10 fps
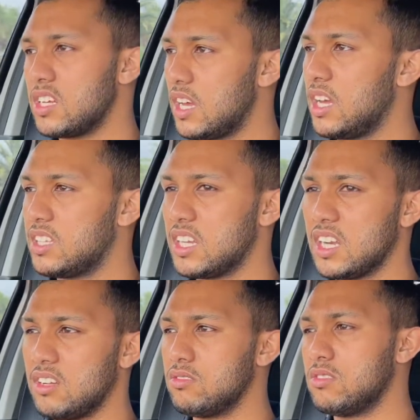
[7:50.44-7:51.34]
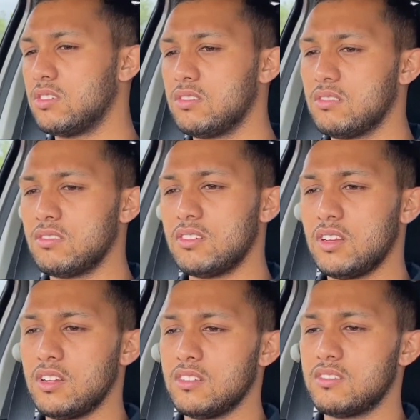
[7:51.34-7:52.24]
at around
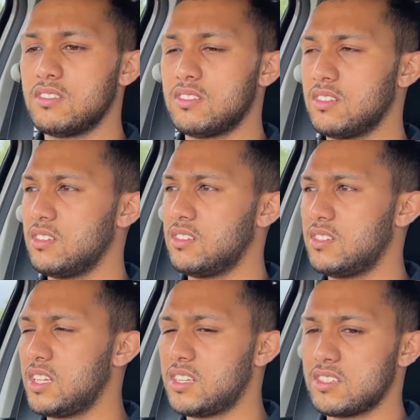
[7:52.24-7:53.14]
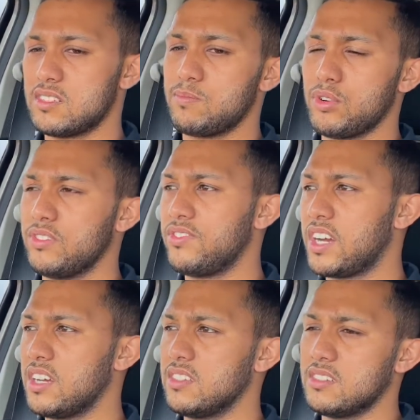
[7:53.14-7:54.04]

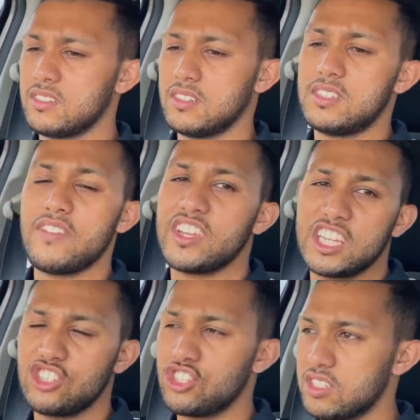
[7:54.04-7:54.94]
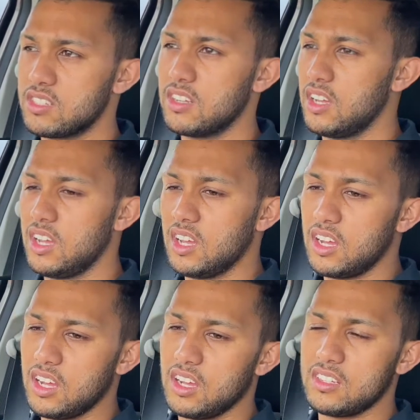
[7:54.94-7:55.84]
7 inches,
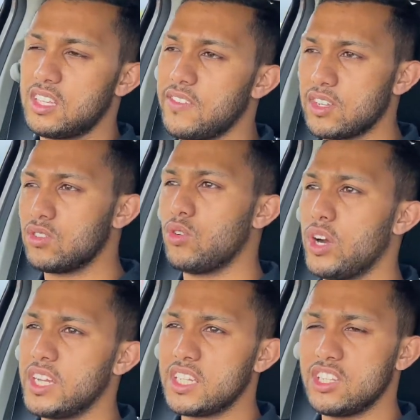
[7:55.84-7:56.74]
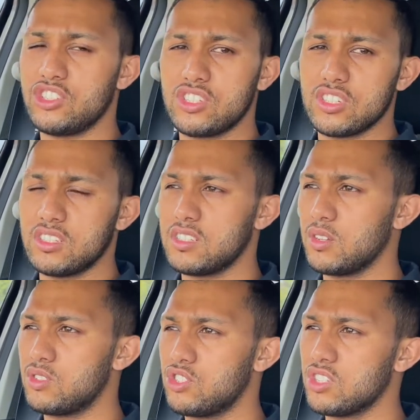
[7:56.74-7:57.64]
7 or 8 inches, so
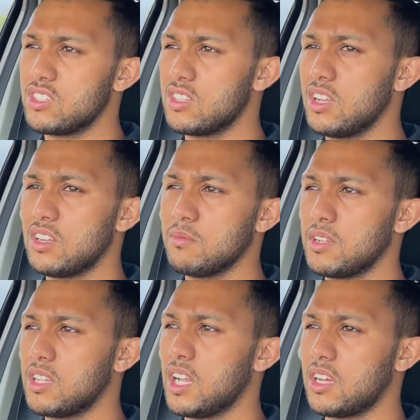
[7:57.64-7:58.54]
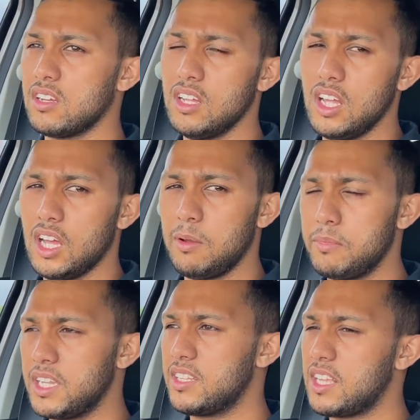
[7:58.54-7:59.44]
it's just a little bit like a
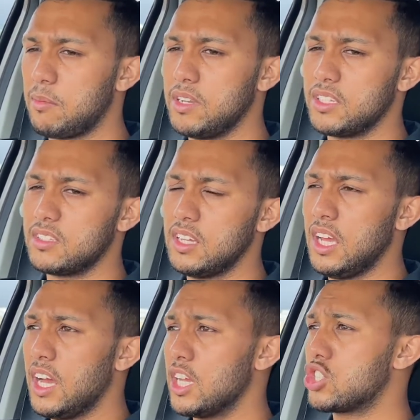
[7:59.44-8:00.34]
mini tablet. It's